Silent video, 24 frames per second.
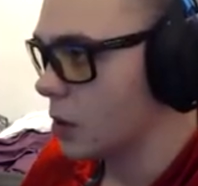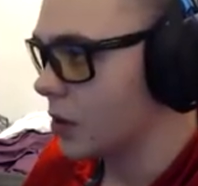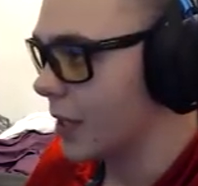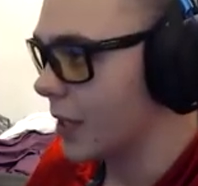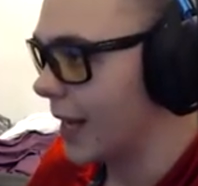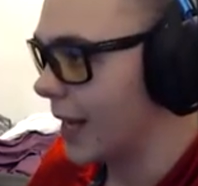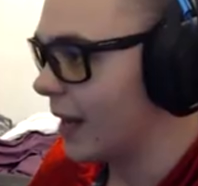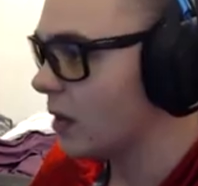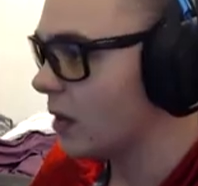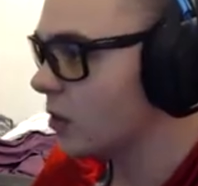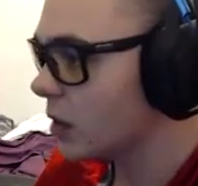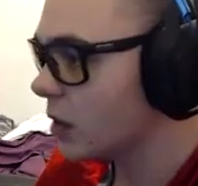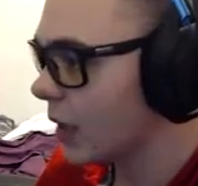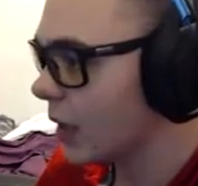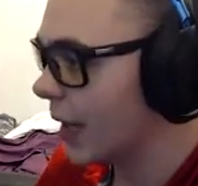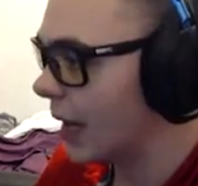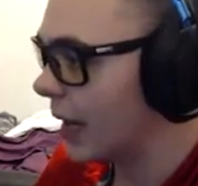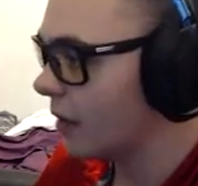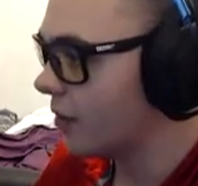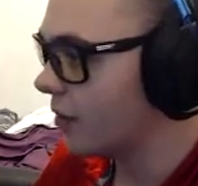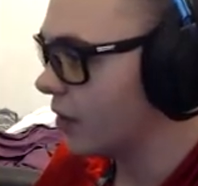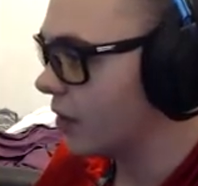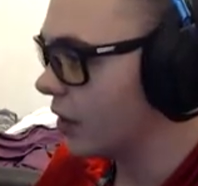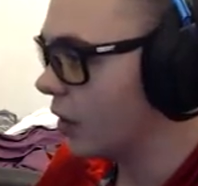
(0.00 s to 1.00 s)
So Seattle's
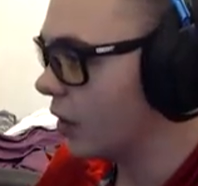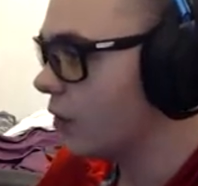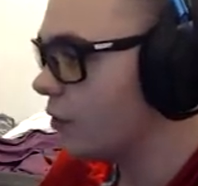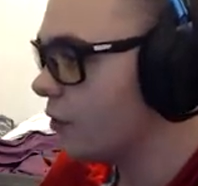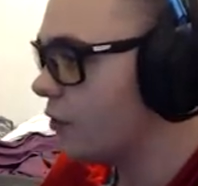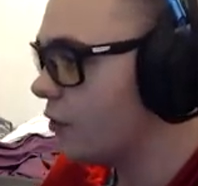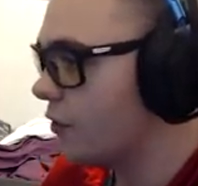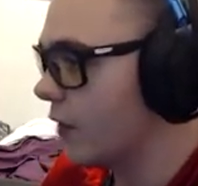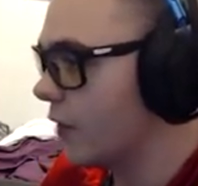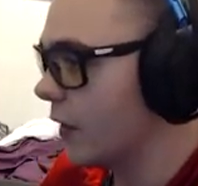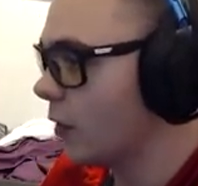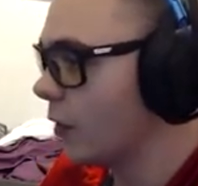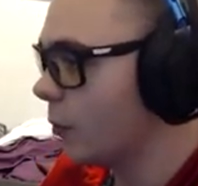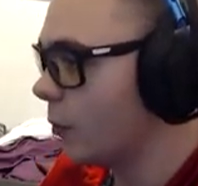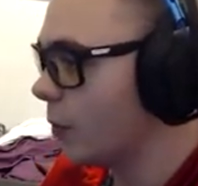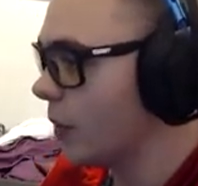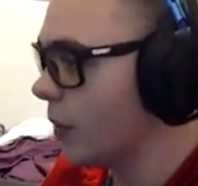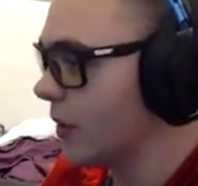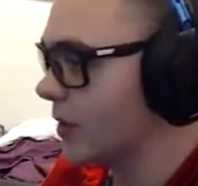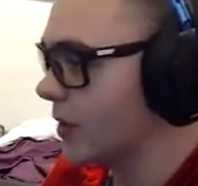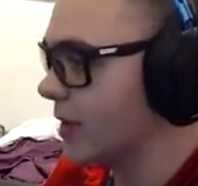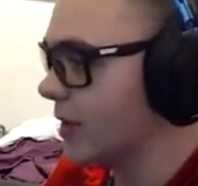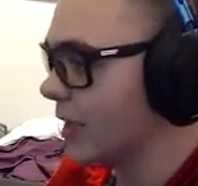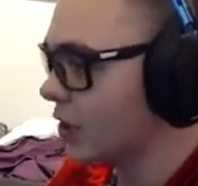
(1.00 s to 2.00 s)
going to have good
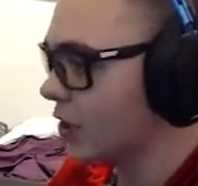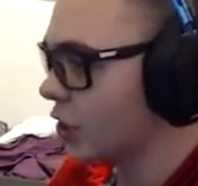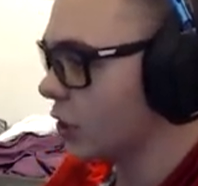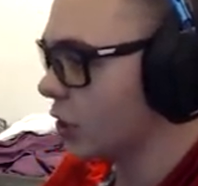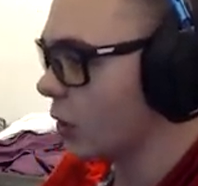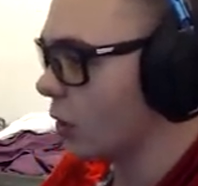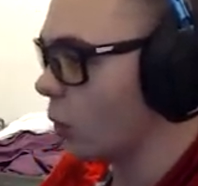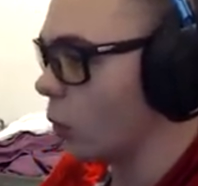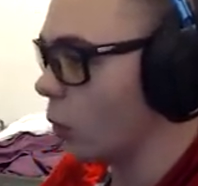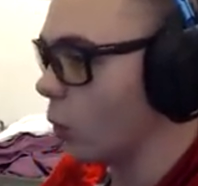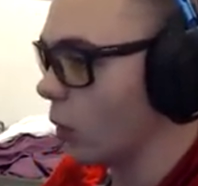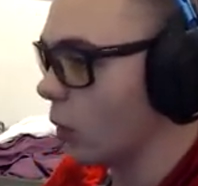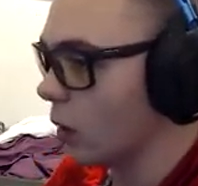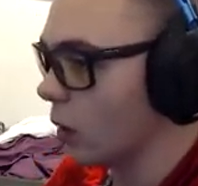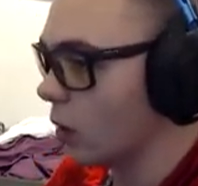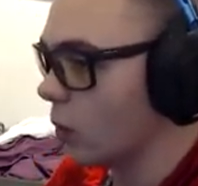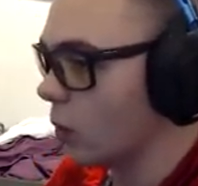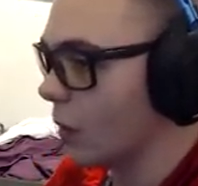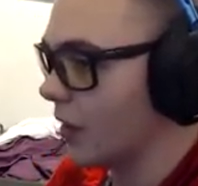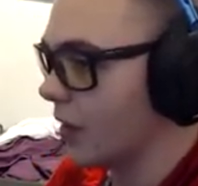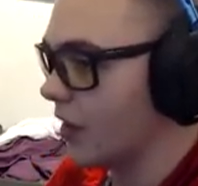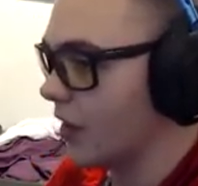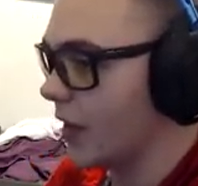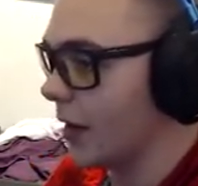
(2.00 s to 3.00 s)
field position to
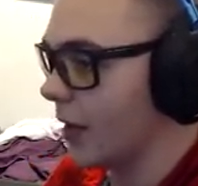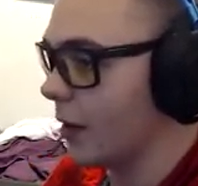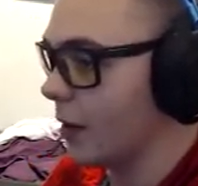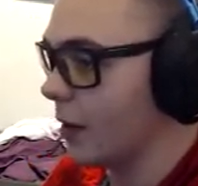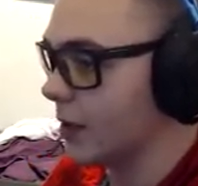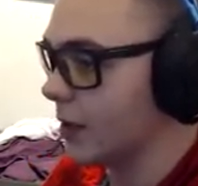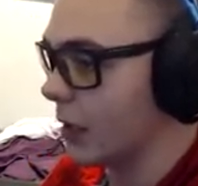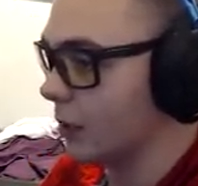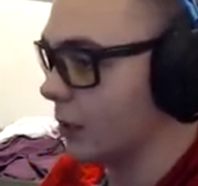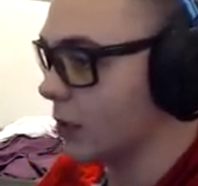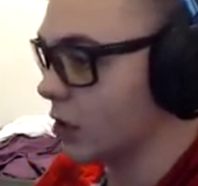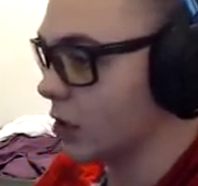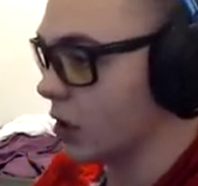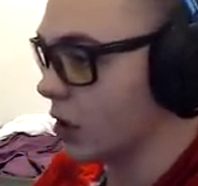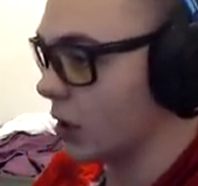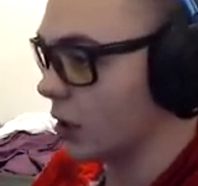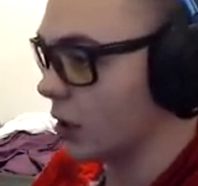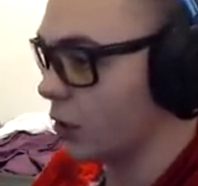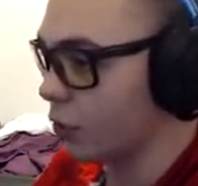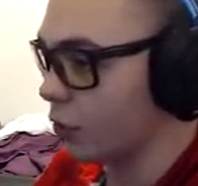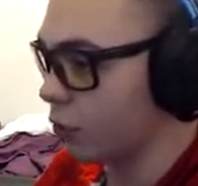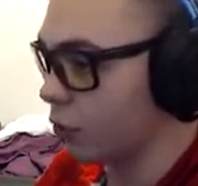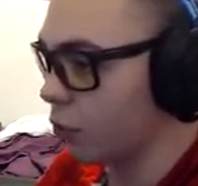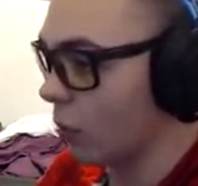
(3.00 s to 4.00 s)
work with here, as I'm just
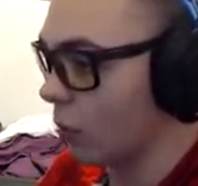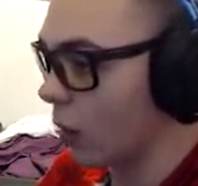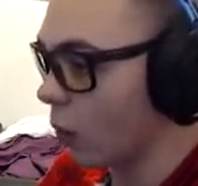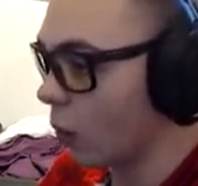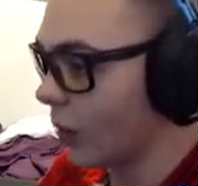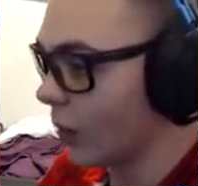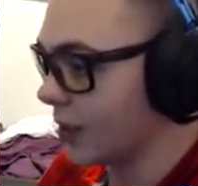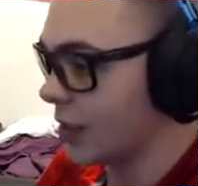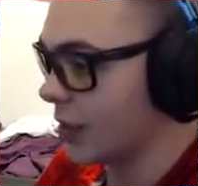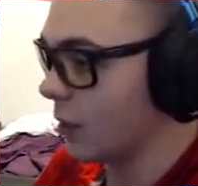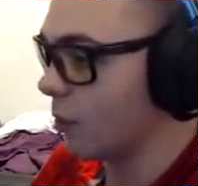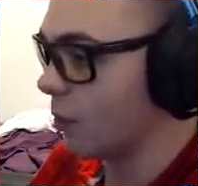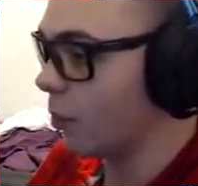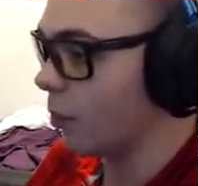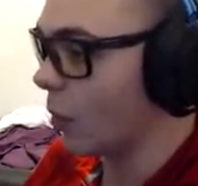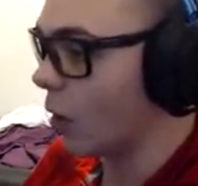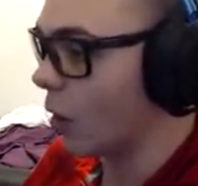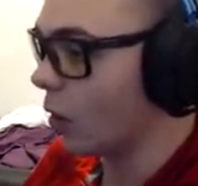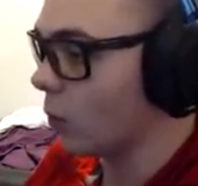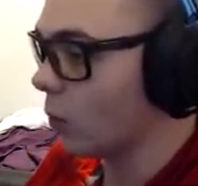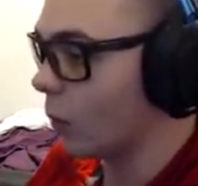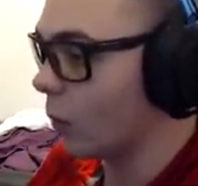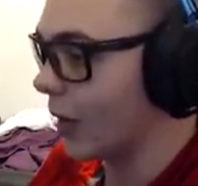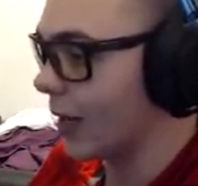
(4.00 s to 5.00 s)
going to throw it to
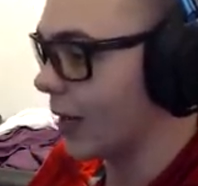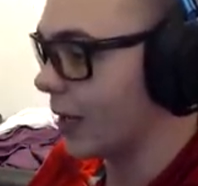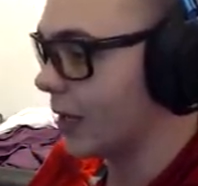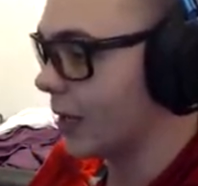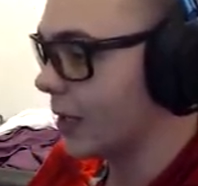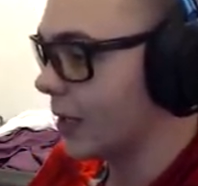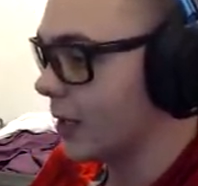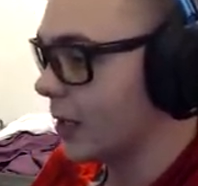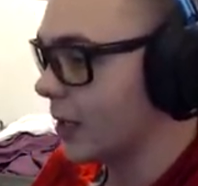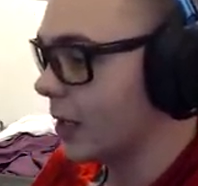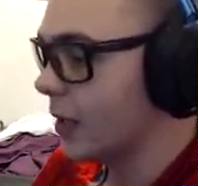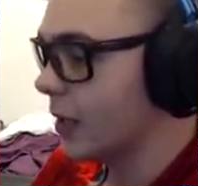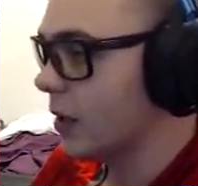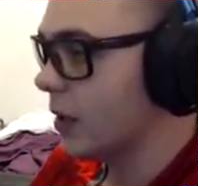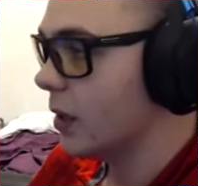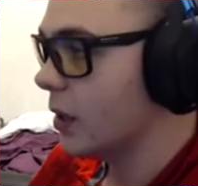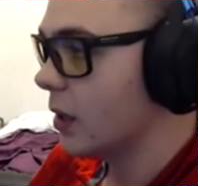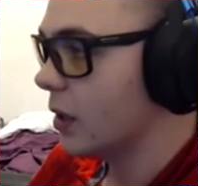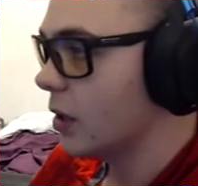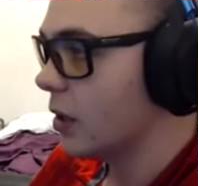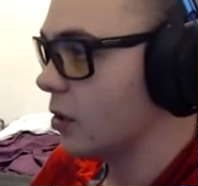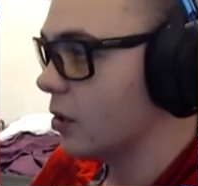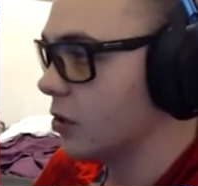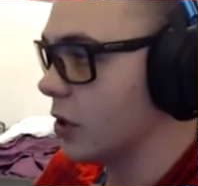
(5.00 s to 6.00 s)
Baldwin,
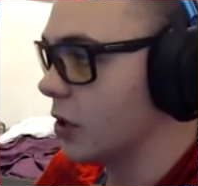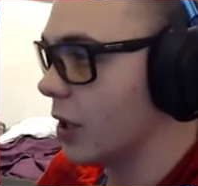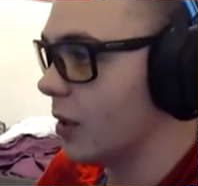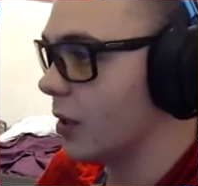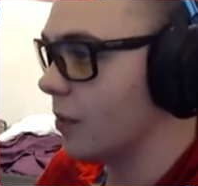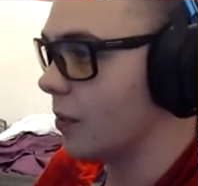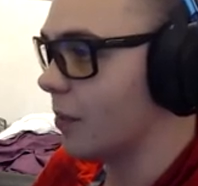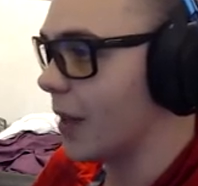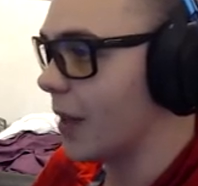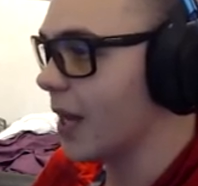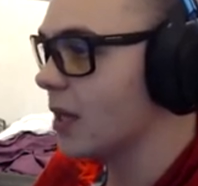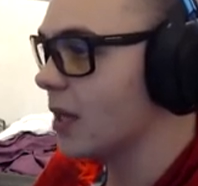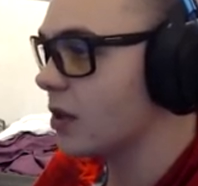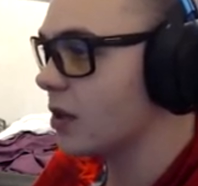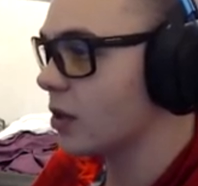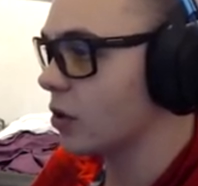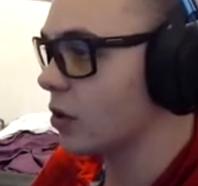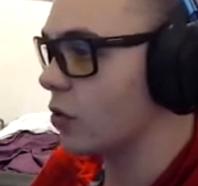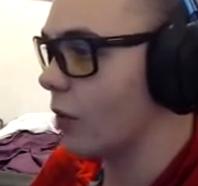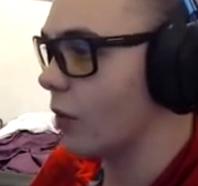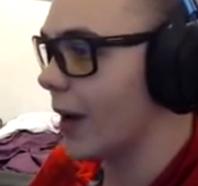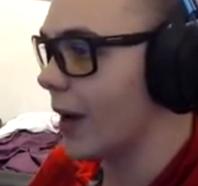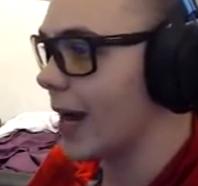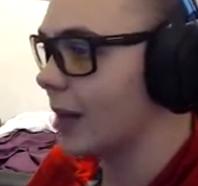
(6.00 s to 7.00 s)
who's going to
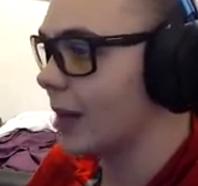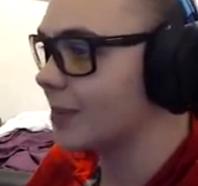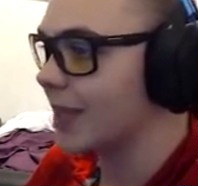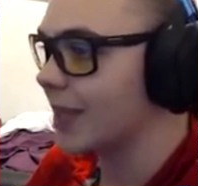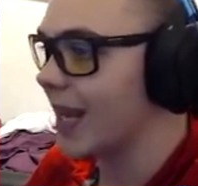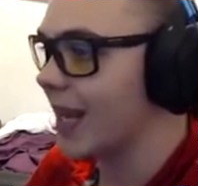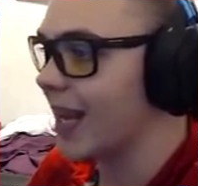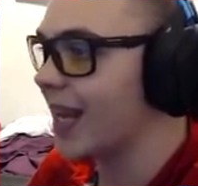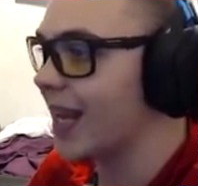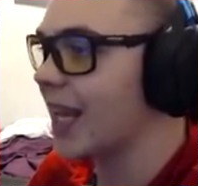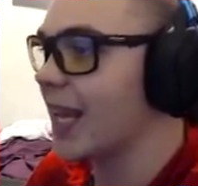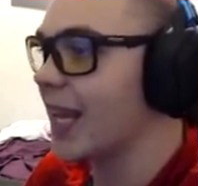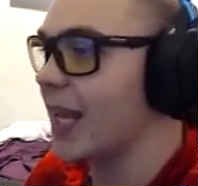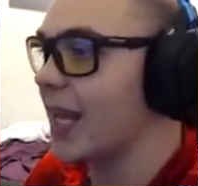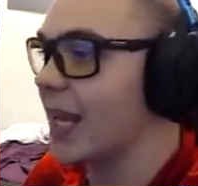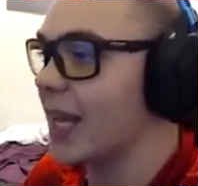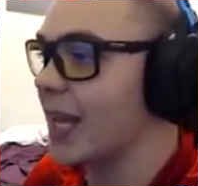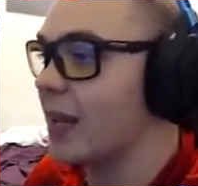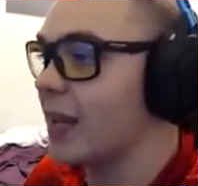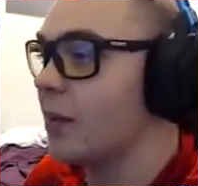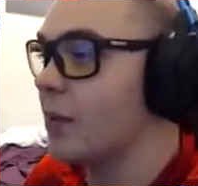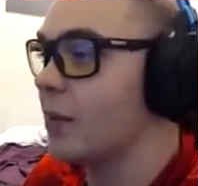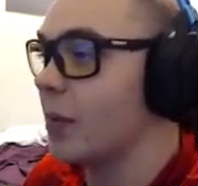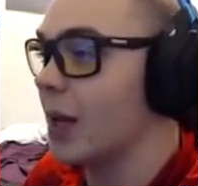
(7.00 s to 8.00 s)
make the grab, take a
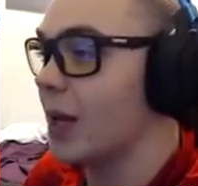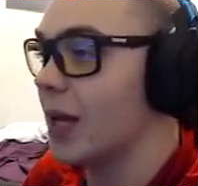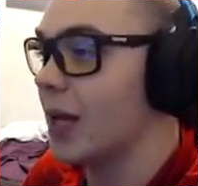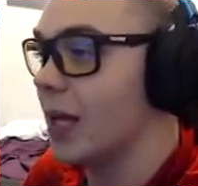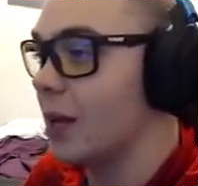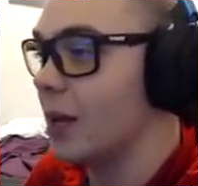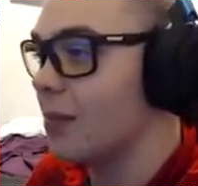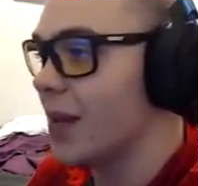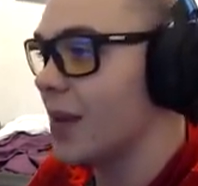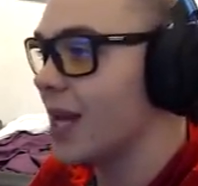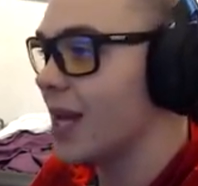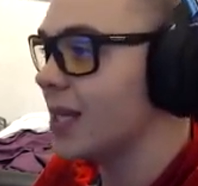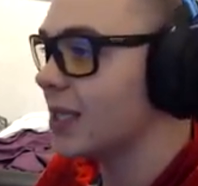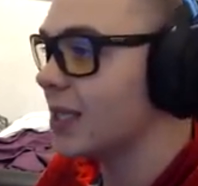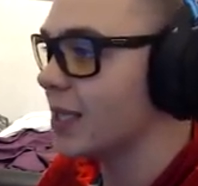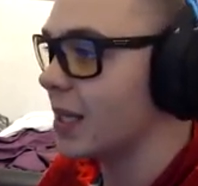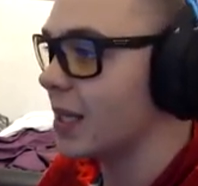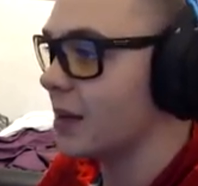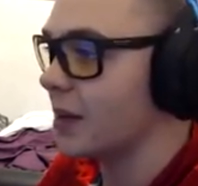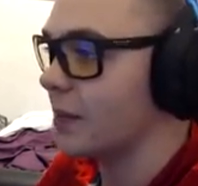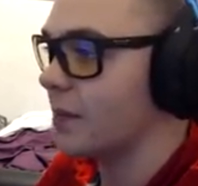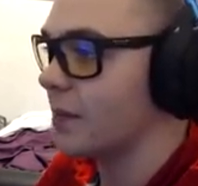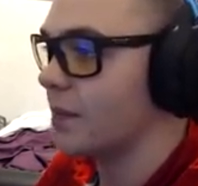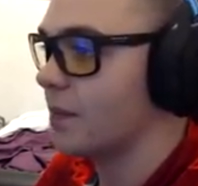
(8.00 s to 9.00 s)
hit, but he
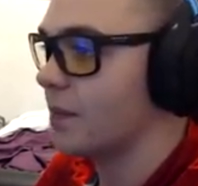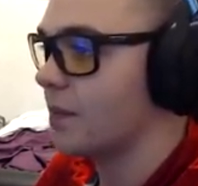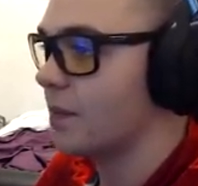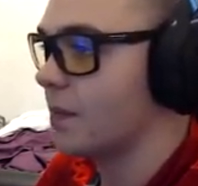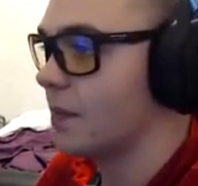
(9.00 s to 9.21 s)
makes it.